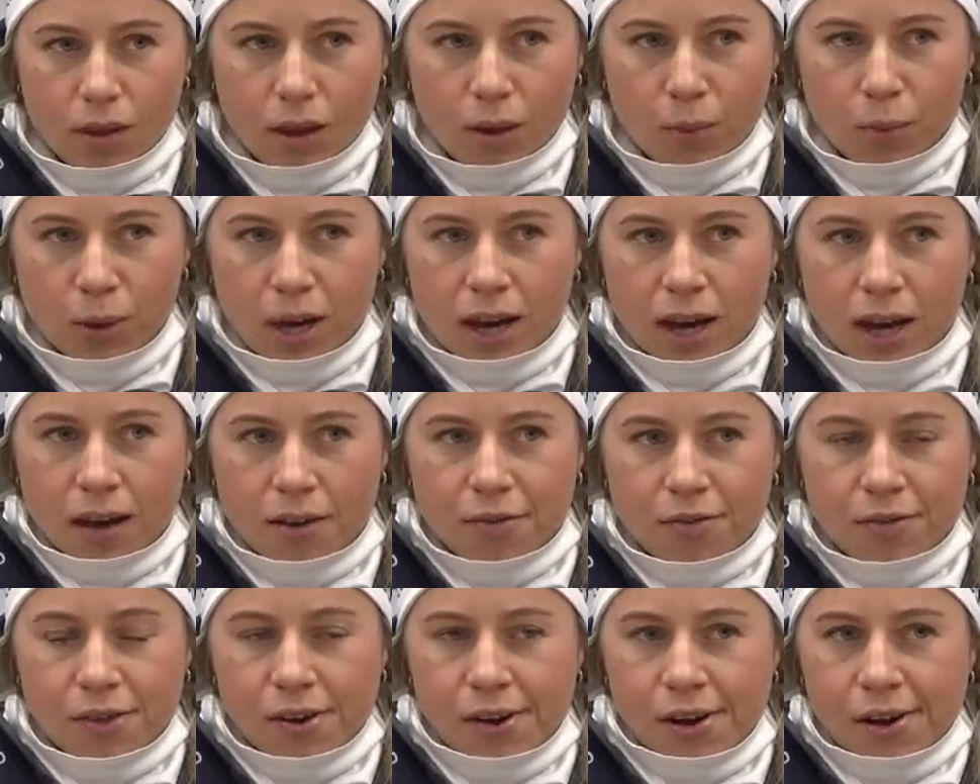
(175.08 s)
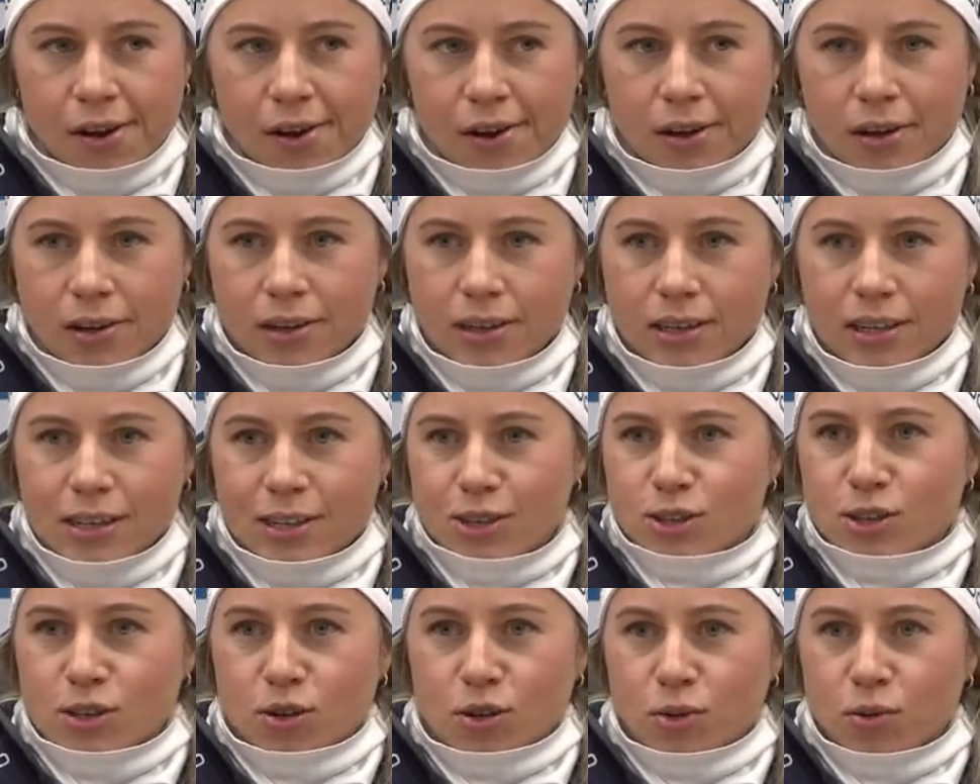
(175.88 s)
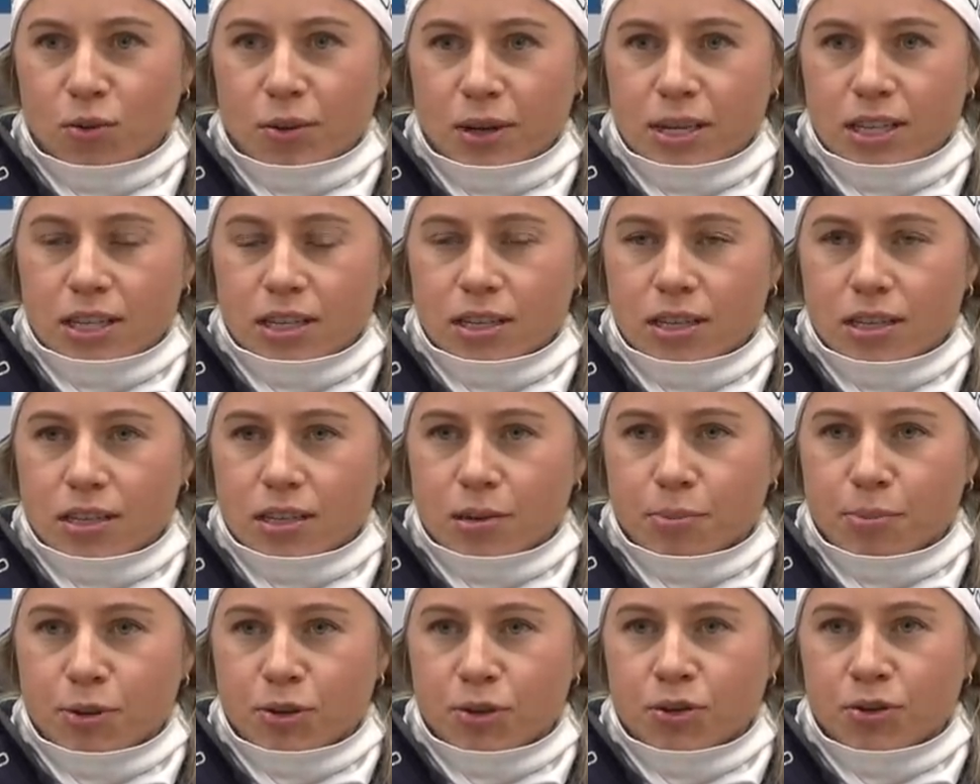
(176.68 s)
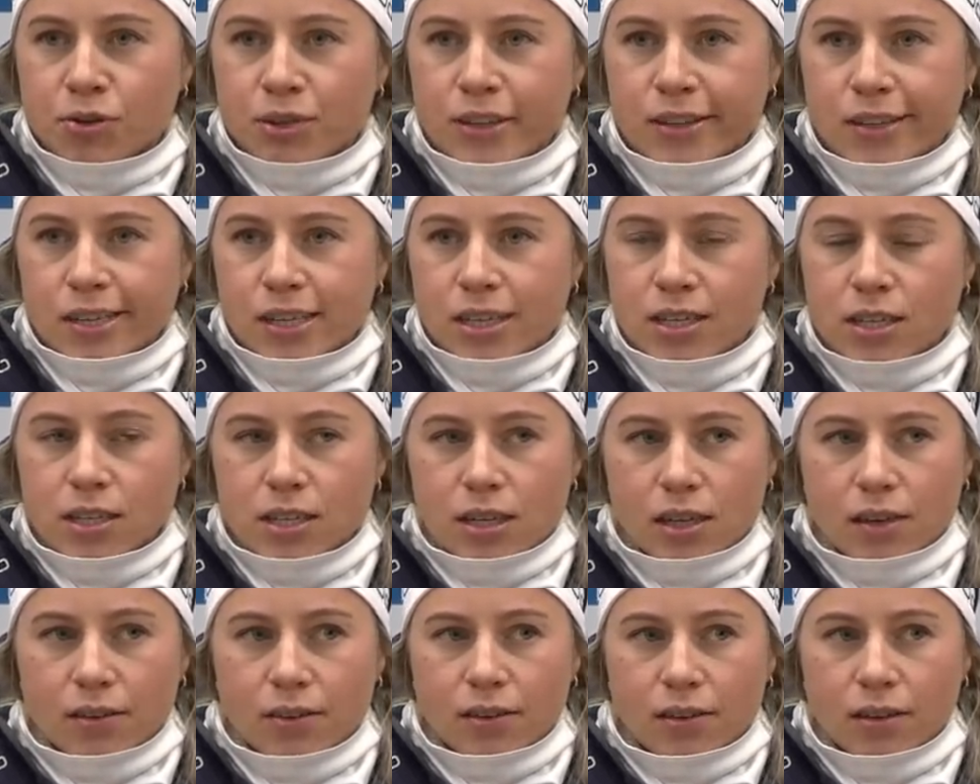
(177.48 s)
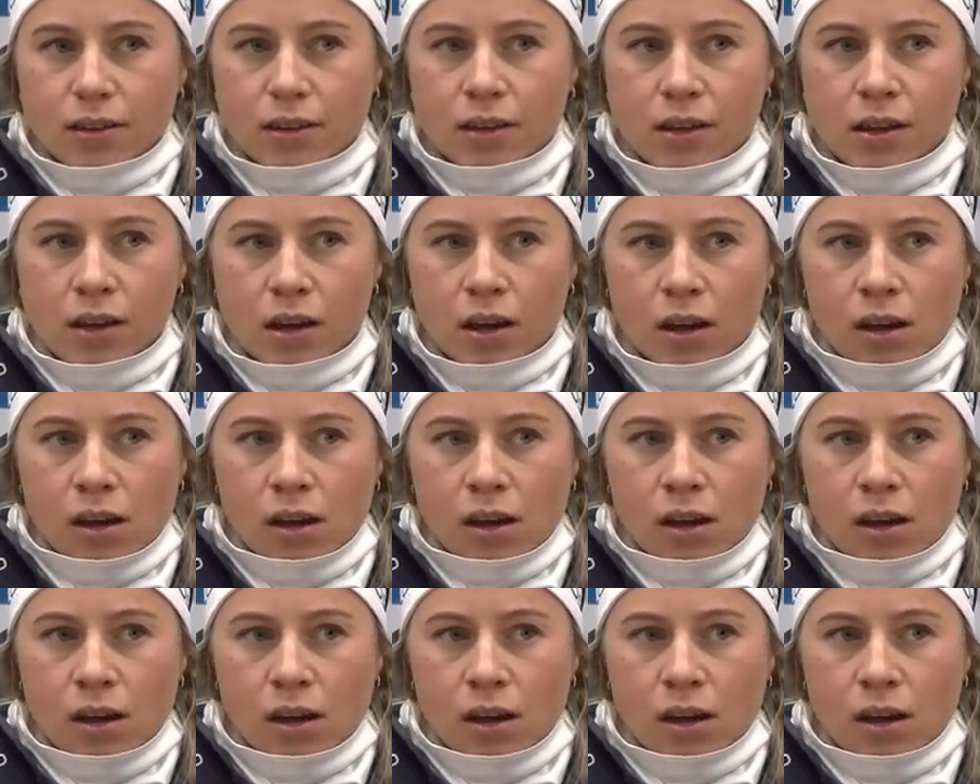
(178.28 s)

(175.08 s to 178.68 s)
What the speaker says: we have it's always opportunities, and